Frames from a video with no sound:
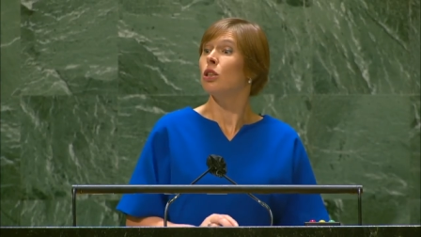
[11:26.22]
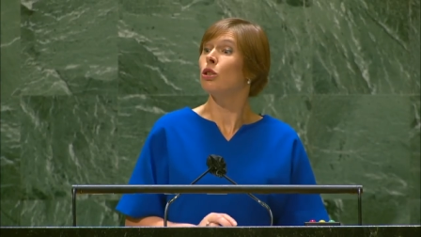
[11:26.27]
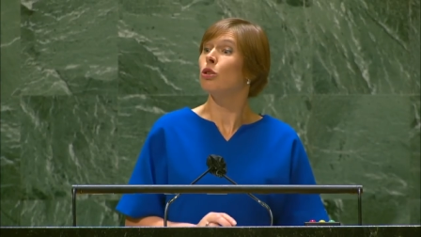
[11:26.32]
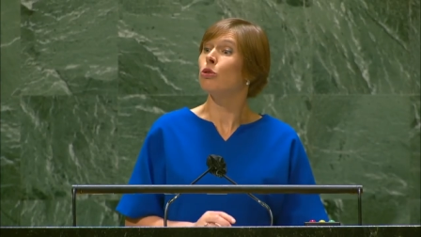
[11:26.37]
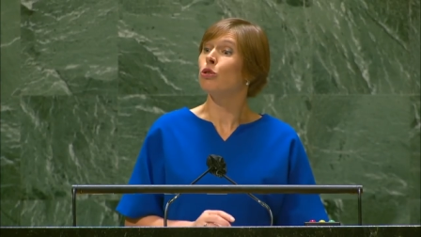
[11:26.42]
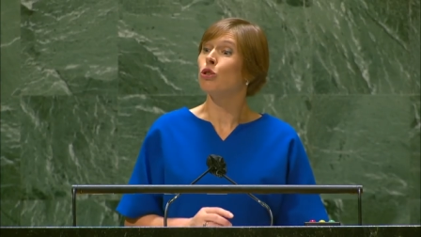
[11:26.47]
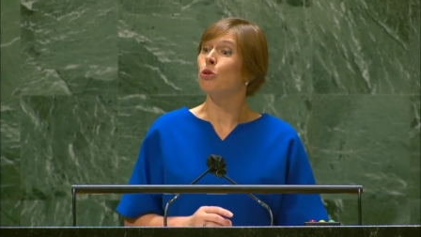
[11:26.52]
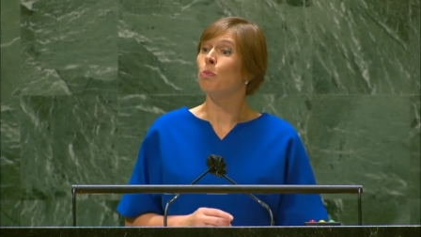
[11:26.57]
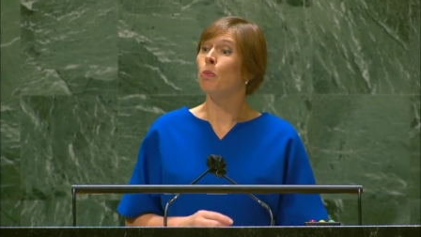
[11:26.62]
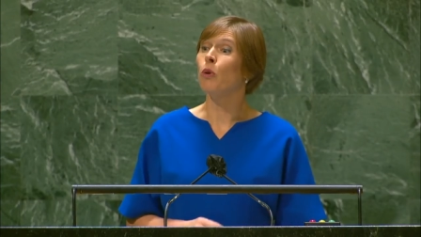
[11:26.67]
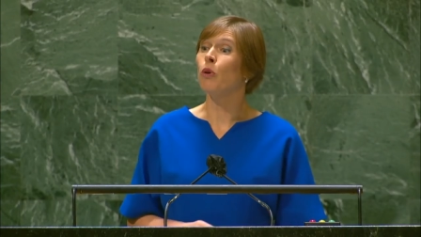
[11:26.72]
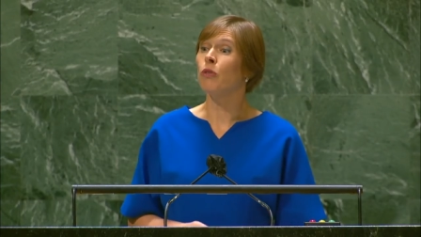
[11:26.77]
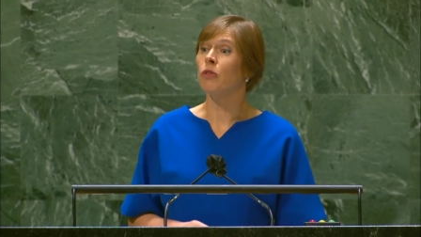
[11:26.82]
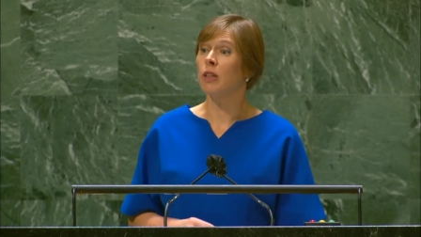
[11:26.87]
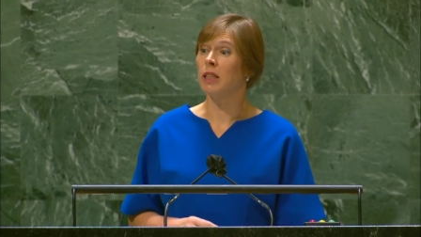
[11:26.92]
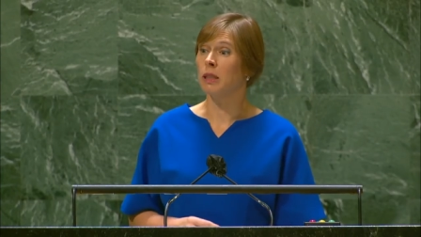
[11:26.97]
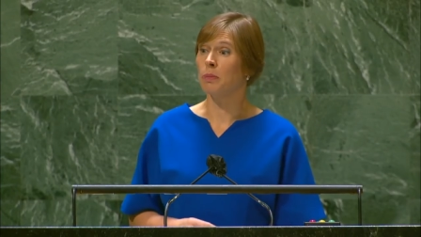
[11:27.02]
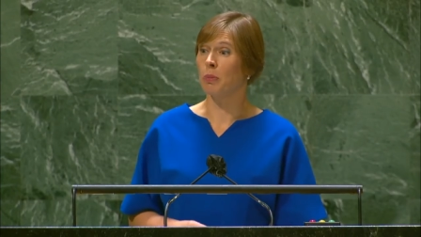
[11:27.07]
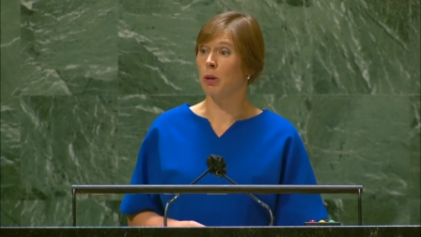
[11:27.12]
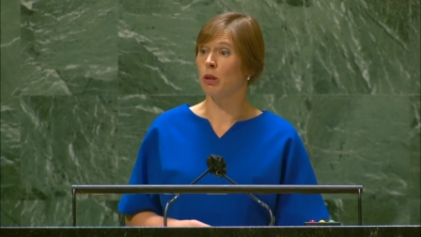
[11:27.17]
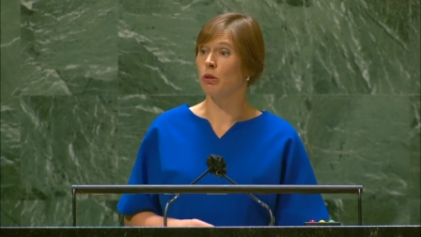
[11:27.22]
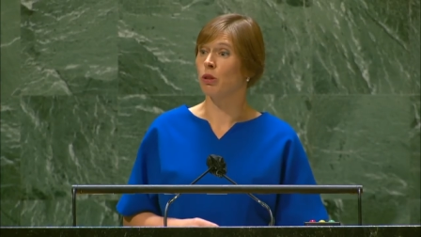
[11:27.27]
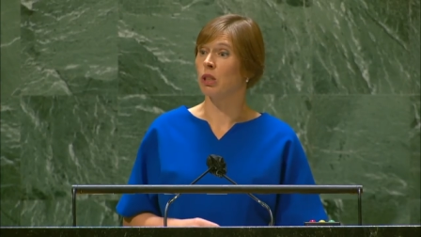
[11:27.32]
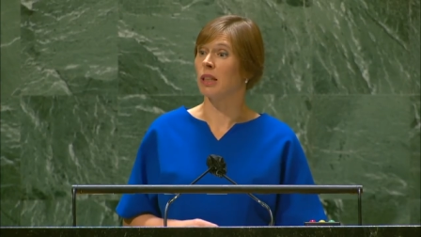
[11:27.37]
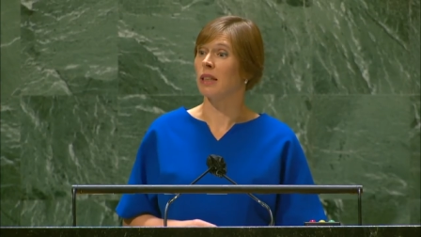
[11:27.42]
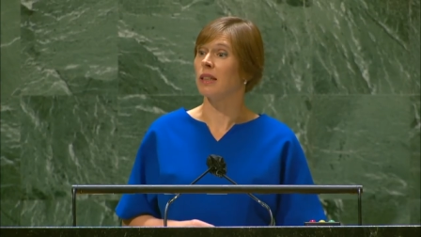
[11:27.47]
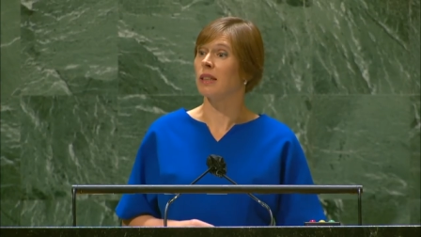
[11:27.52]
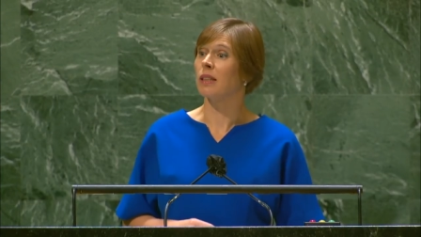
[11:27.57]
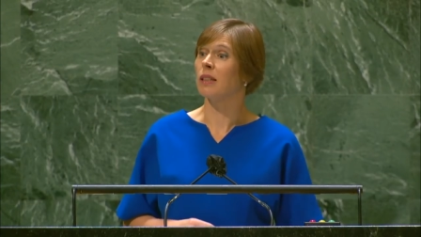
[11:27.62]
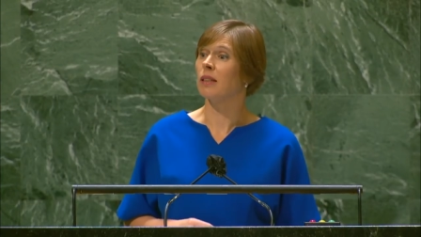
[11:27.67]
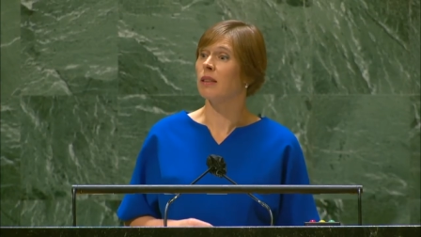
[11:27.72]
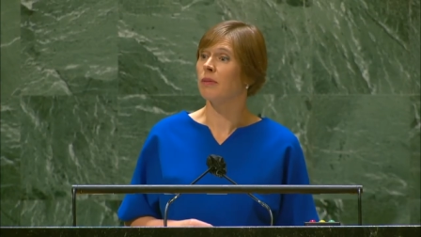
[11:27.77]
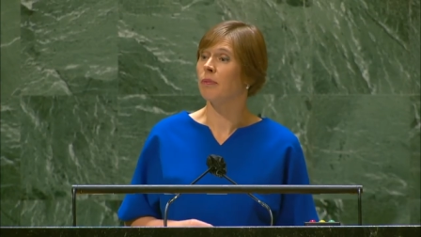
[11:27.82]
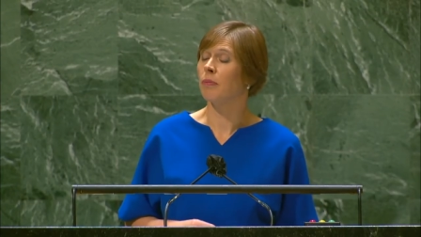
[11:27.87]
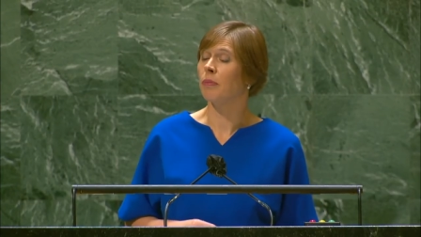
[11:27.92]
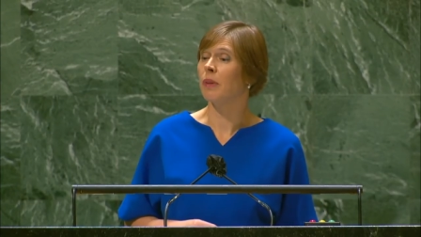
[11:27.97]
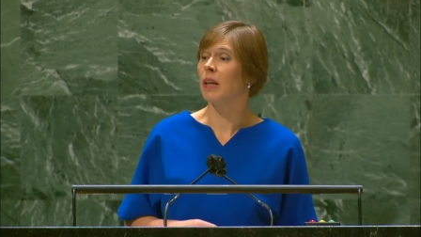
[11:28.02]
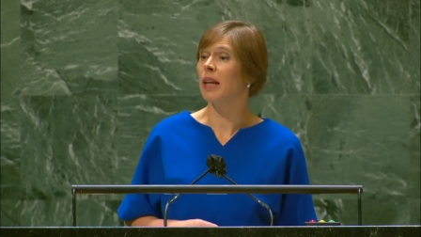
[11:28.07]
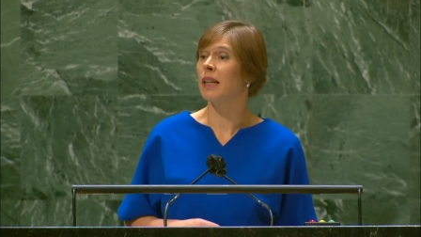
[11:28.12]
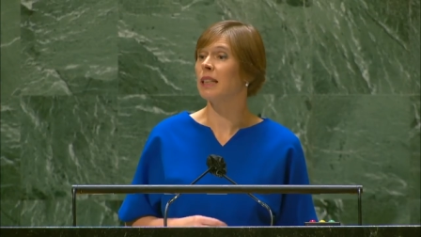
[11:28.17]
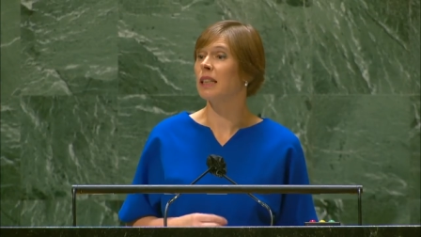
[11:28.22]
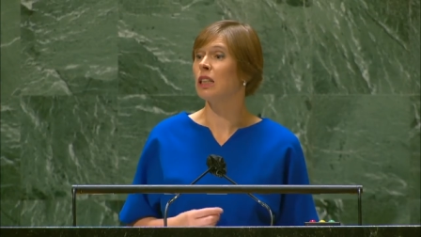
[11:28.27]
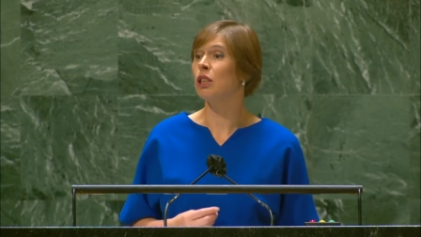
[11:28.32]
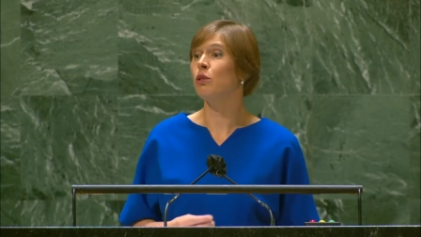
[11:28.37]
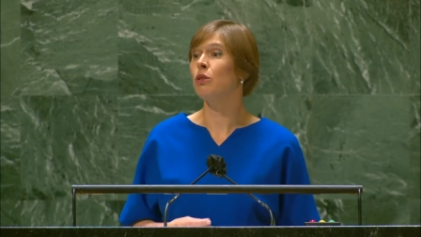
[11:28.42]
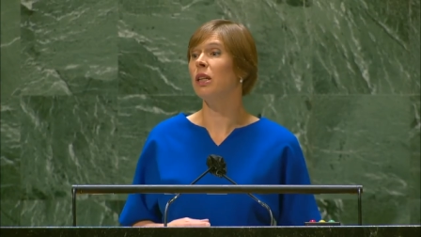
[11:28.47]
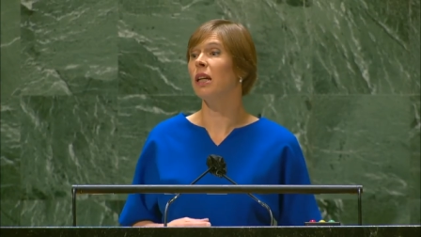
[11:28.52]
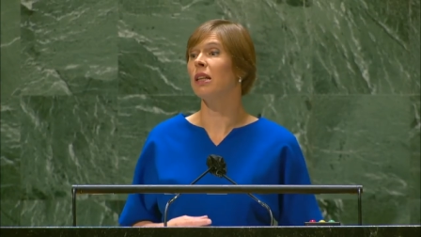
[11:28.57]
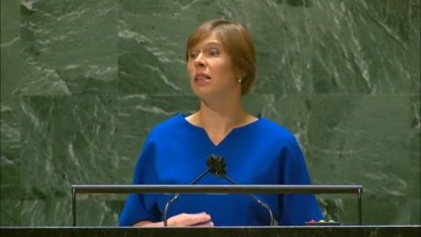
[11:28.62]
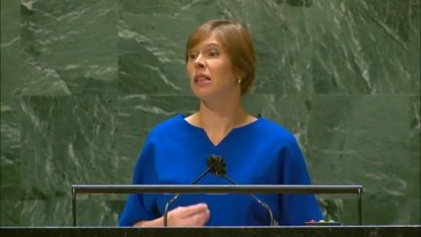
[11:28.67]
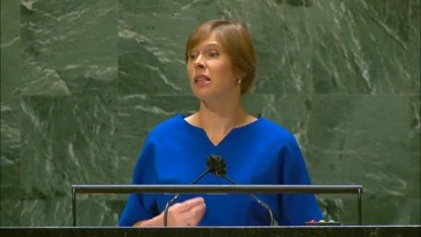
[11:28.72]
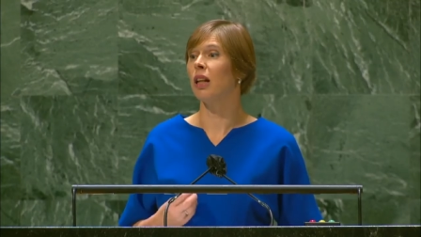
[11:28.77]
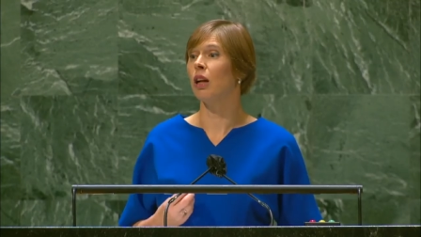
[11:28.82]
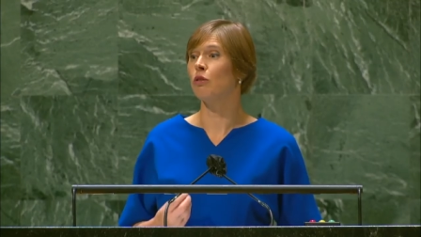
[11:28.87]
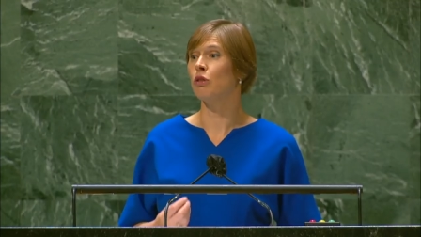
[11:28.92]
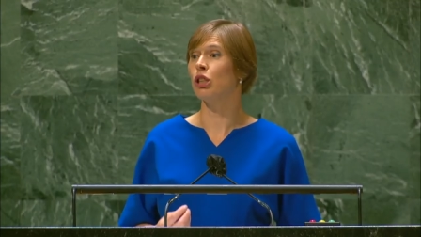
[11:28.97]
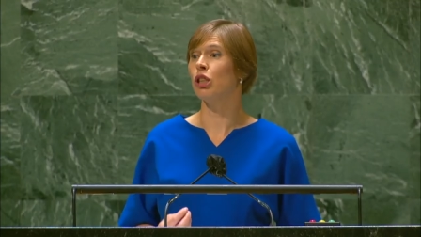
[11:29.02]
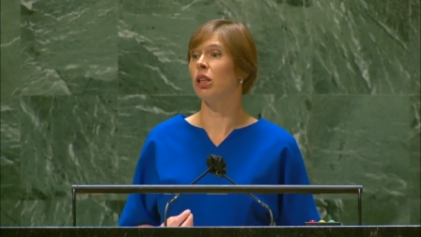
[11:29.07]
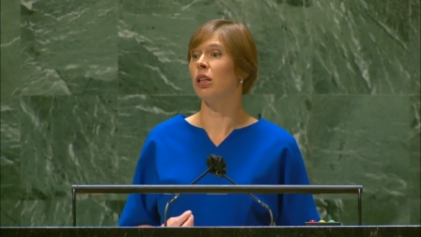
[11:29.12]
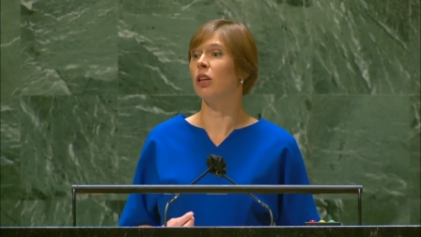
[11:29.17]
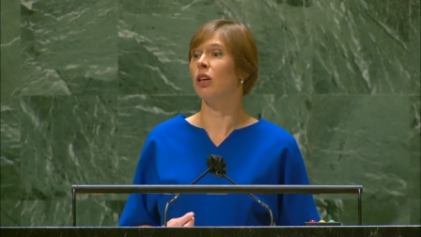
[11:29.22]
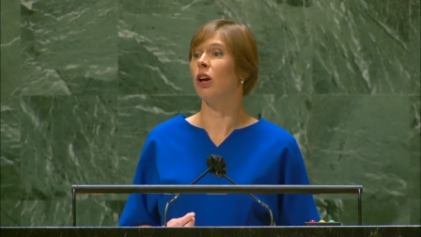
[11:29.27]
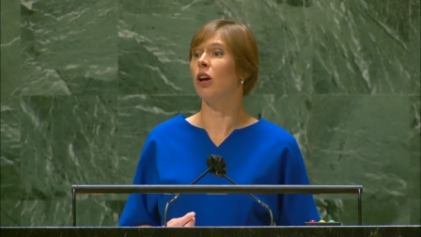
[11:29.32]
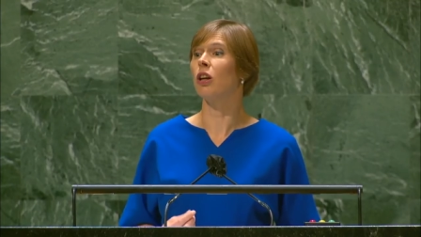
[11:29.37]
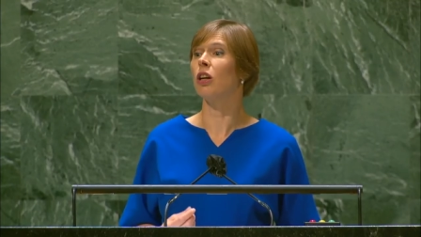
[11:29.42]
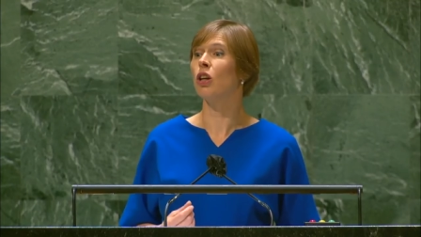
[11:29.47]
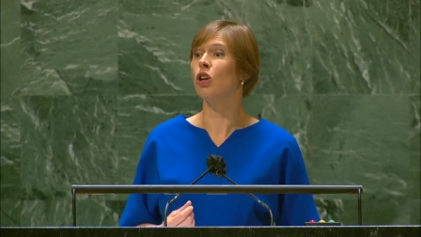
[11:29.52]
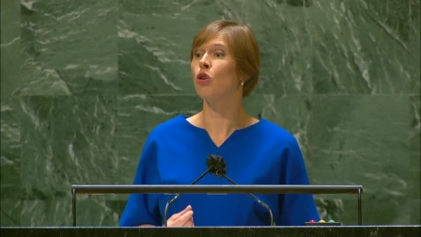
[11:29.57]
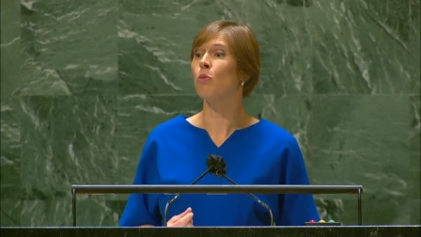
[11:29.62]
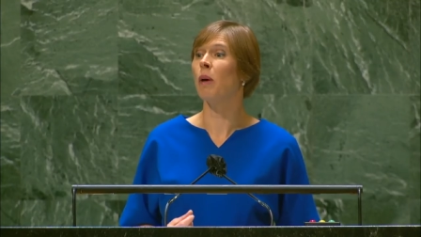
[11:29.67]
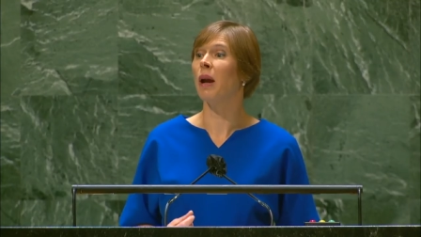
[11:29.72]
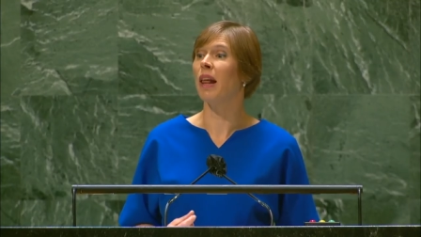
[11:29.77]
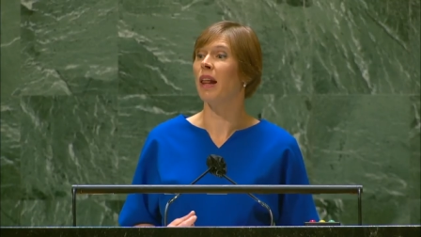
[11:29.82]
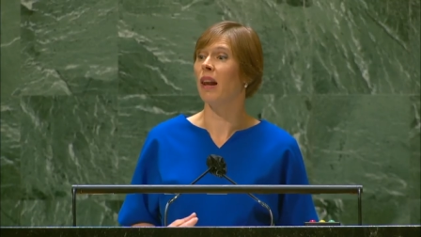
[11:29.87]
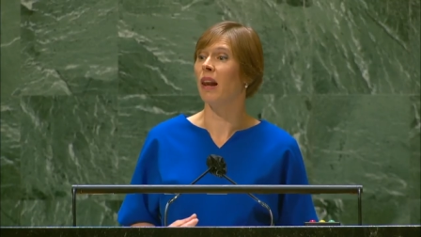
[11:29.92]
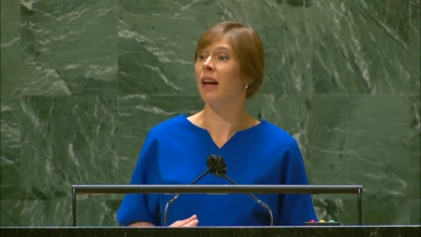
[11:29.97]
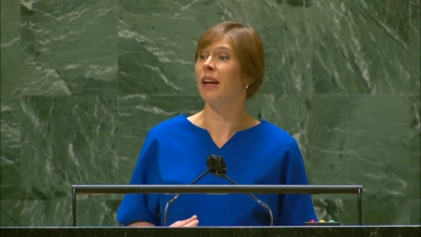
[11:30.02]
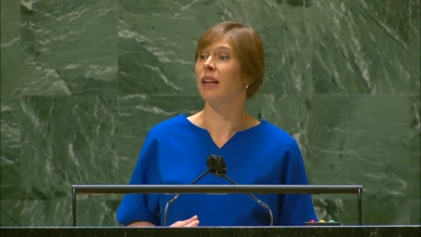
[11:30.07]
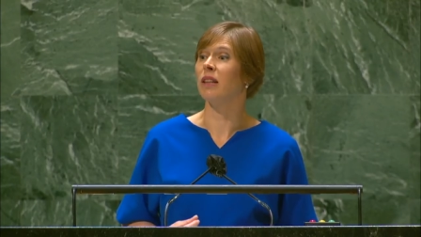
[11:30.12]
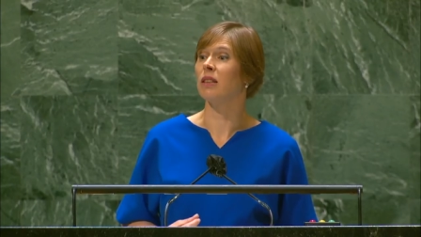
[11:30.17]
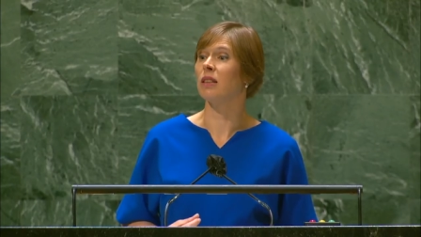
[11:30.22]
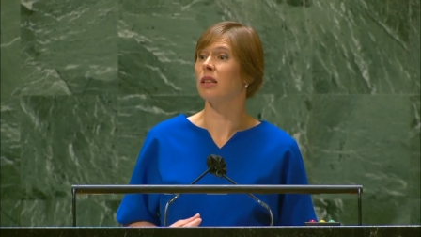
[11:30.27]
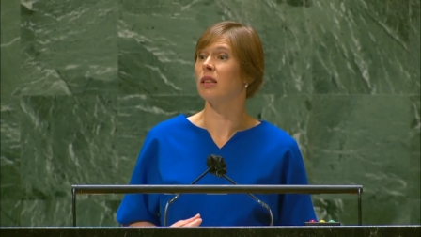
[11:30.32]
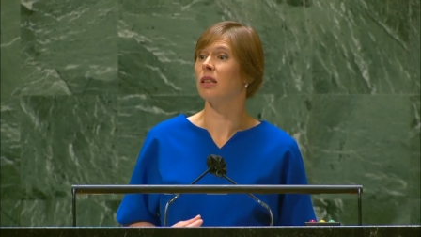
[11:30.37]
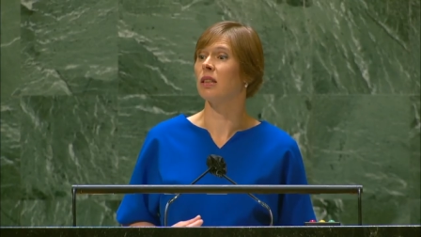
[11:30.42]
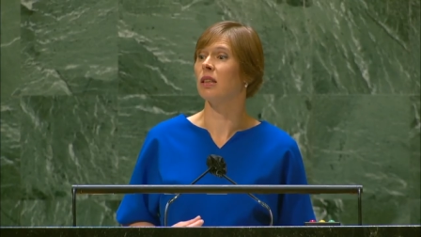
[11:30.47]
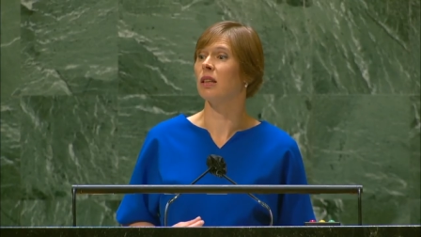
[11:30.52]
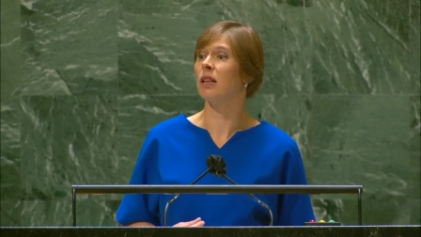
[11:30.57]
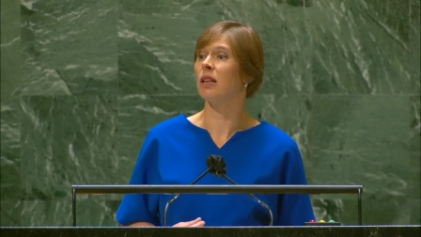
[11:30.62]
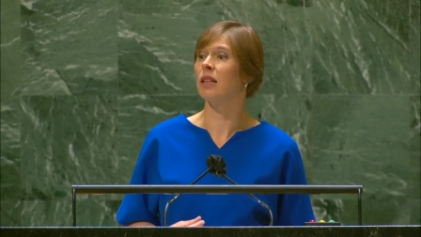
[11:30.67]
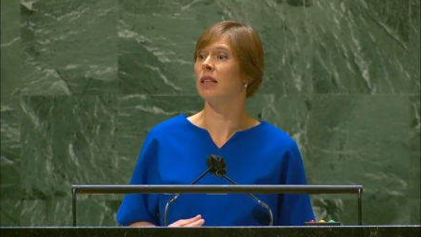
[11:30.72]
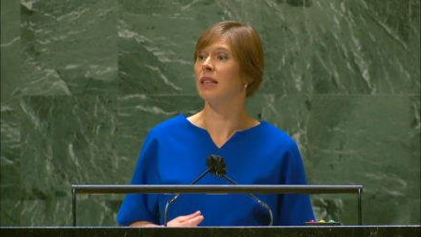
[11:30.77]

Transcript: To support this process, Estonia is launching a global alliance,